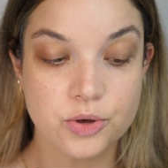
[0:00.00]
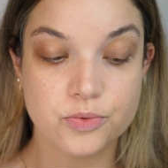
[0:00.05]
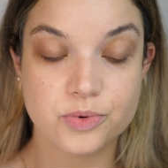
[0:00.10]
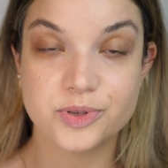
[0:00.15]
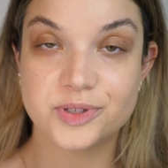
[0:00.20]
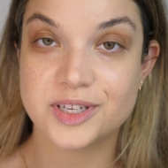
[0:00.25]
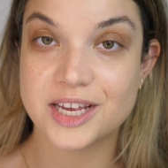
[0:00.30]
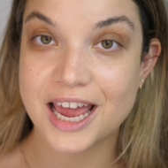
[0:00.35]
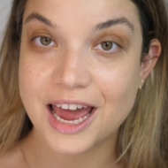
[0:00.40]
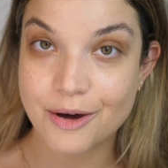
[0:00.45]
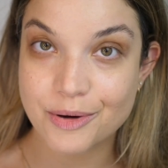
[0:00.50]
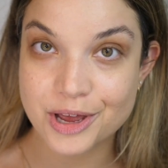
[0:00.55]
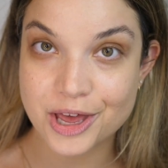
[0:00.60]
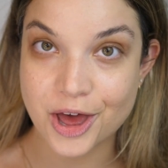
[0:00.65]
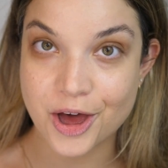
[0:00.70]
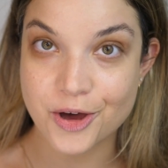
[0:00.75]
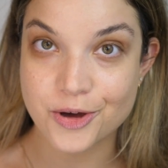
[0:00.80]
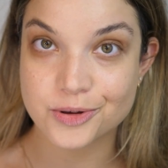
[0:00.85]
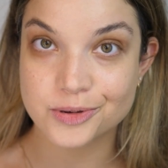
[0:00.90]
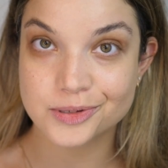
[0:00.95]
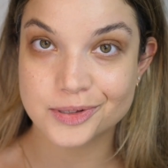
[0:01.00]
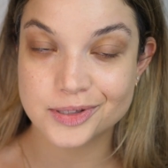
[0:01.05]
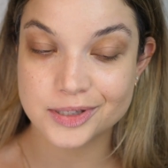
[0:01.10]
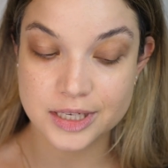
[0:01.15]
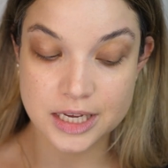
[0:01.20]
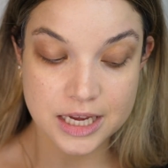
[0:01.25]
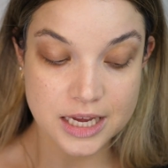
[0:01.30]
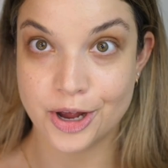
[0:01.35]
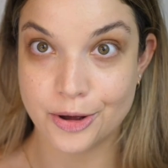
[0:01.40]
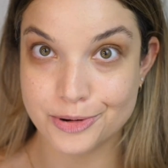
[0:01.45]
We'll see how it goes.
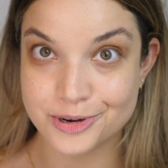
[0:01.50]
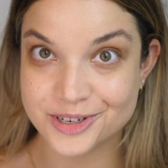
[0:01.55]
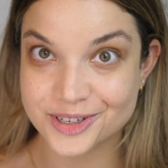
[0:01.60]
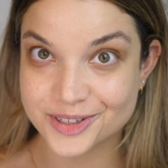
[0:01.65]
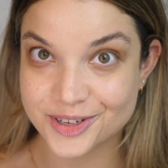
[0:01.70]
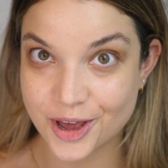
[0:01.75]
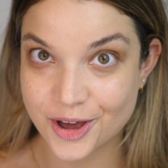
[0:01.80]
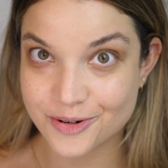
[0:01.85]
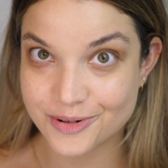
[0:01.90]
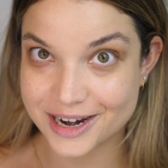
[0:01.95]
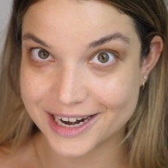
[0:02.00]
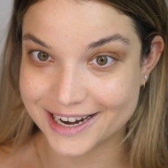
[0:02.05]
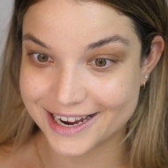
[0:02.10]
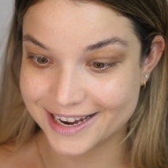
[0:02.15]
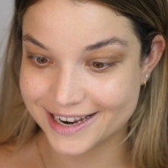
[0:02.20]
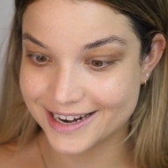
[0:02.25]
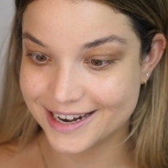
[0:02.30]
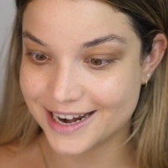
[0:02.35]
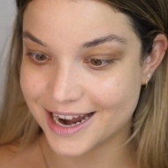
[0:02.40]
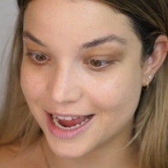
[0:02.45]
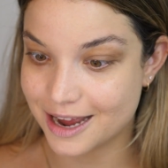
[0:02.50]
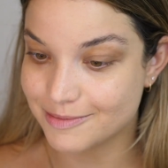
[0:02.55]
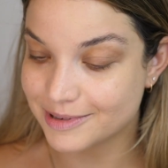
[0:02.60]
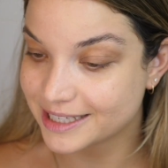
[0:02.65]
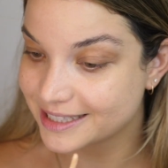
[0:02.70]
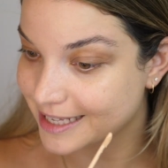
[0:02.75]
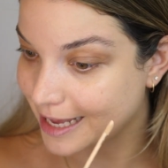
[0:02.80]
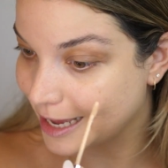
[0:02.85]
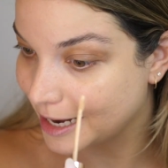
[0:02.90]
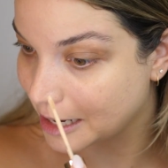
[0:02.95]
Shall we just go right in? I'm
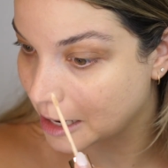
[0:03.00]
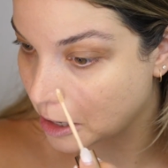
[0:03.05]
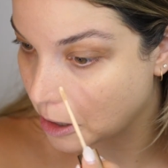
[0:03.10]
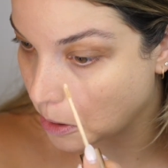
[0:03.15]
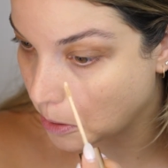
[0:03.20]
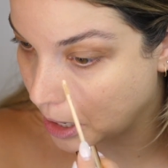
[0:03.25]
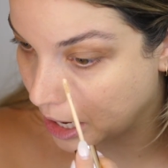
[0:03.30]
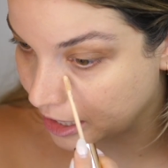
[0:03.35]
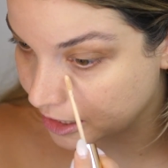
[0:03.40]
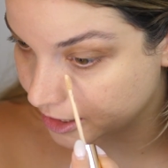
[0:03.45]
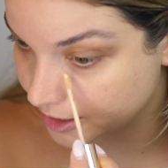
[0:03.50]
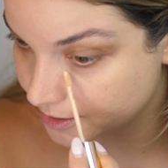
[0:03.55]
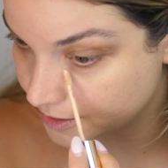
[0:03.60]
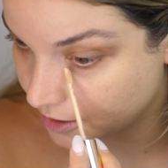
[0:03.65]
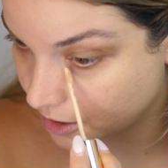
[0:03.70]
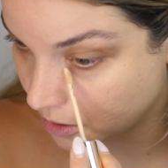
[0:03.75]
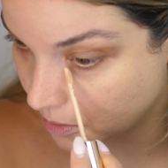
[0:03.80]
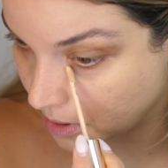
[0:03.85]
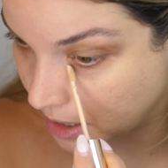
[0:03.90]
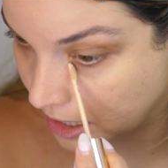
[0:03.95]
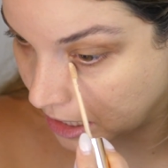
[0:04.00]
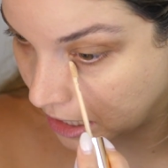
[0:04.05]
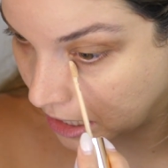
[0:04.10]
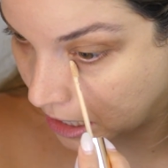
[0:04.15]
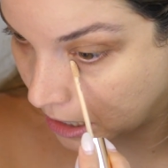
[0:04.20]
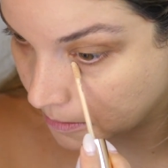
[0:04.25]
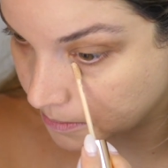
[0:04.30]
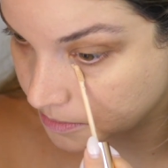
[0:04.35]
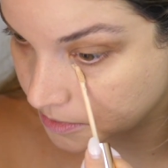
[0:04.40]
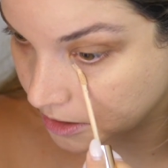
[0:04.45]
excited. Okay, let's go right in.
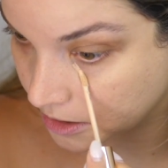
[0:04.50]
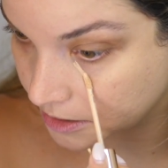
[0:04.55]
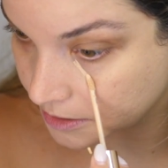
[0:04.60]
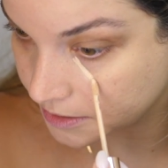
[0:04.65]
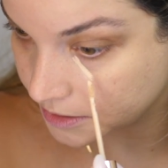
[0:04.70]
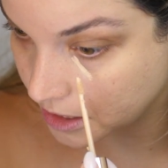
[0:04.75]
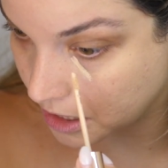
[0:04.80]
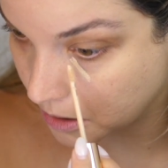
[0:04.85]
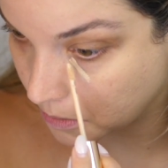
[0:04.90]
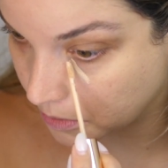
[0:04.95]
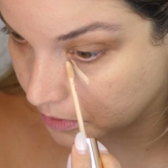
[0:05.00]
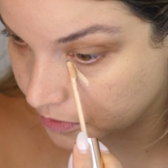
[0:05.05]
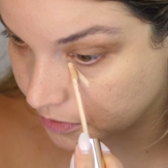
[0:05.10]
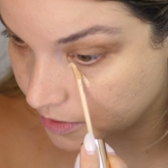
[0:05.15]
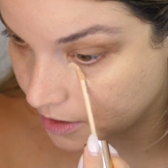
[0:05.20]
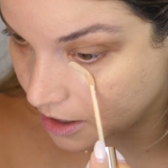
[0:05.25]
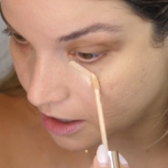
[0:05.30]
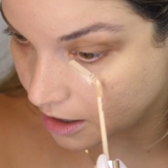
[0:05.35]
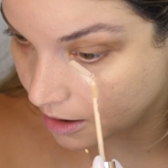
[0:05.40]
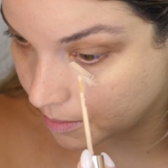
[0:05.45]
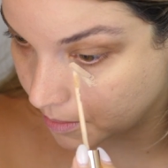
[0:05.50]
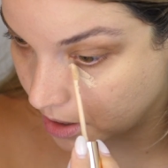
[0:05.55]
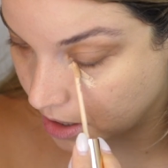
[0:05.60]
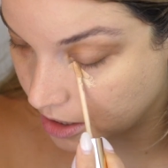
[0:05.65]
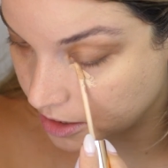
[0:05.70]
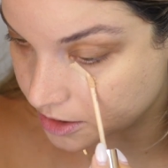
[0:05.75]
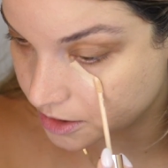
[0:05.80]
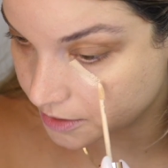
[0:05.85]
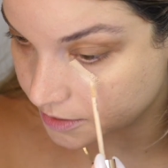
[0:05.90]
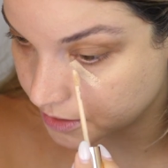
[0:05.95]
I'm gonna start with um,
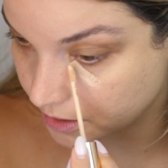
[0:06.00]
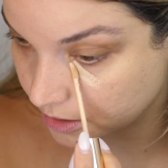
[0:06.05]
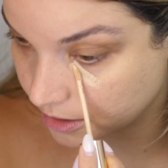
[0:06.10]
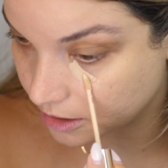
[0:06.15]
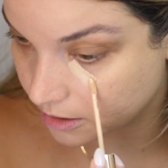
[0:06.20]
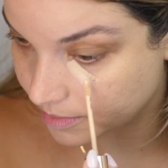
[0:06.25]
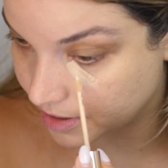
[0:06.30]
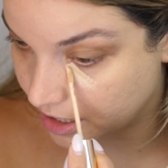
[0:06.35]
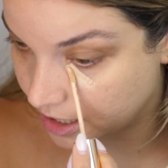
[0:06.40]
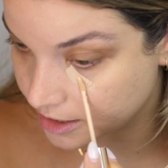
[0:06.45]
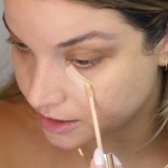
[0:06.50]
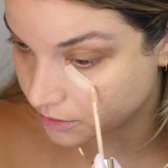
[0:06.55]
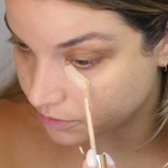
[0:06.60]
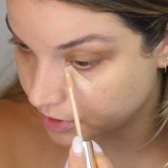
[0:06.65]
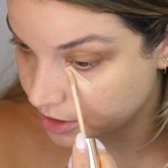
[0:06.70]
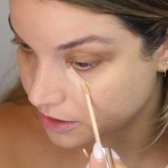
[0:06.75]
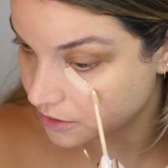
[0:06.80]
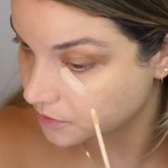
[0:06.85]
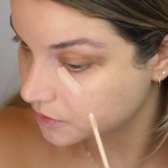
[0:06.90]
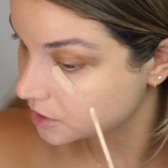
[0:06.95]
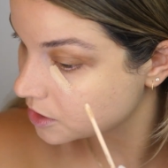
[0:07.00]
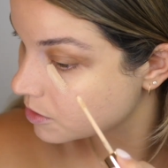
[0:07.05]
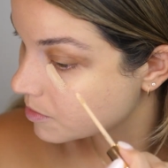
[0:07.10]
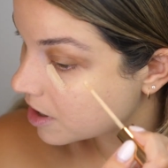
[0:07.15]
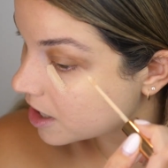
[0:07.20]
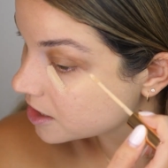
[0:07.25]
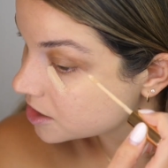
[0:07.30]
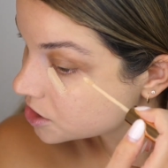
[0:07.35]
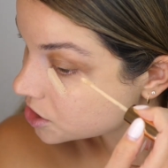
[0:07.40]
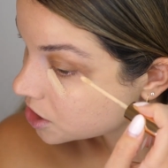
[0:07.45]
just a little bit. I don't wanna use too
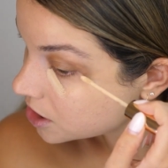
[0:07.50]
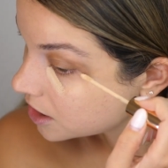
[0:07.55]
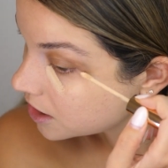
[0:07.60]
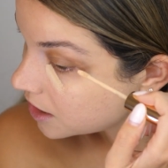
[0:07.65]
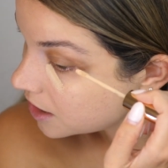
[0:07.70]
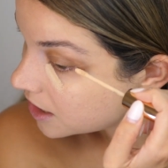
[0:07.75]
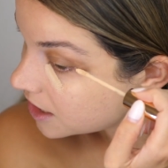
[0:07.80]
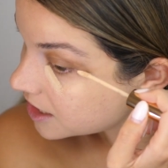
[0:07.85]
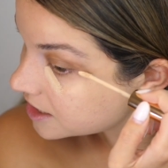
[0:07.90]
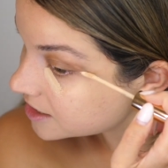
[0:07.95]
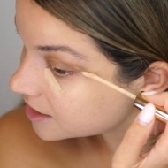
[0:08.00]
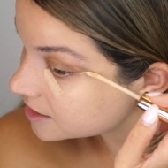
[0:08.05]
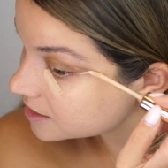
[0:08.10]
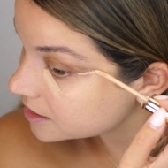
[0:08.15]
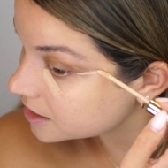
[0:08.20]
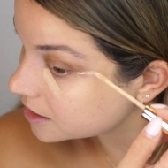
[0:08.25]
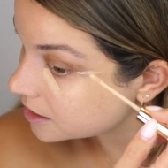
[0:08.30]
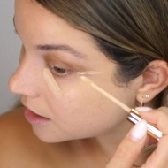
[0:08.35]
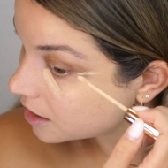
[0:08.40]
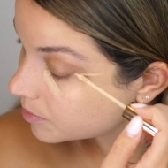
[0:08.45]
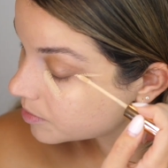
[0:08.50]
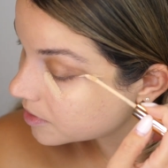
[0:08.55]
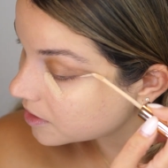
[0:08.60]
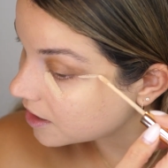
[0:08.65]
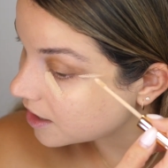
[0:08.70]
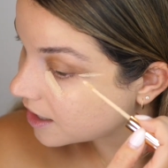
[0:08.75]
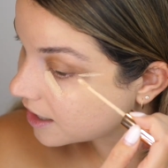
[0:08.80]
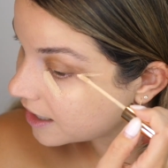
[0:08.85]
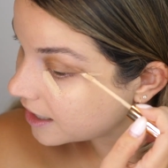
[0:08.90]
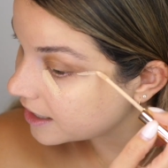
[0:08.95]
much. It doesn't
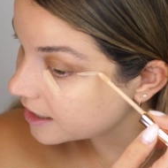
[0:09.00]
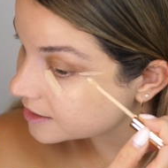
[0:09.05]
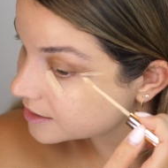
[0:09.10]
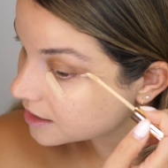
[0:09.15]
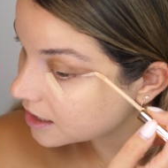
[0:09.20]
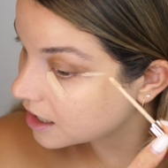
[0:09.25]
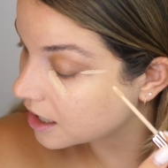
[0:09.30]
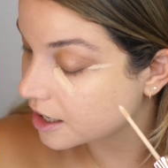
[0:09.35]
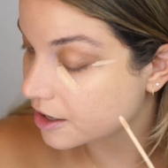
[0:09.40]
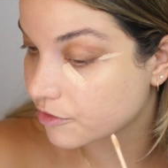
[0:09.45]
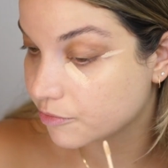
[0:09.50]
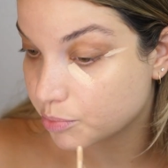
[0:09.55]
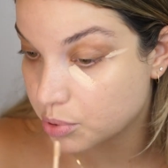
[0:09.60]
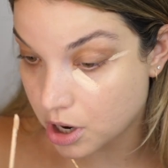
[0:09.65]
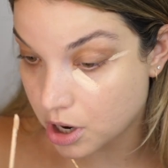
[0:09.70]
apply a ton of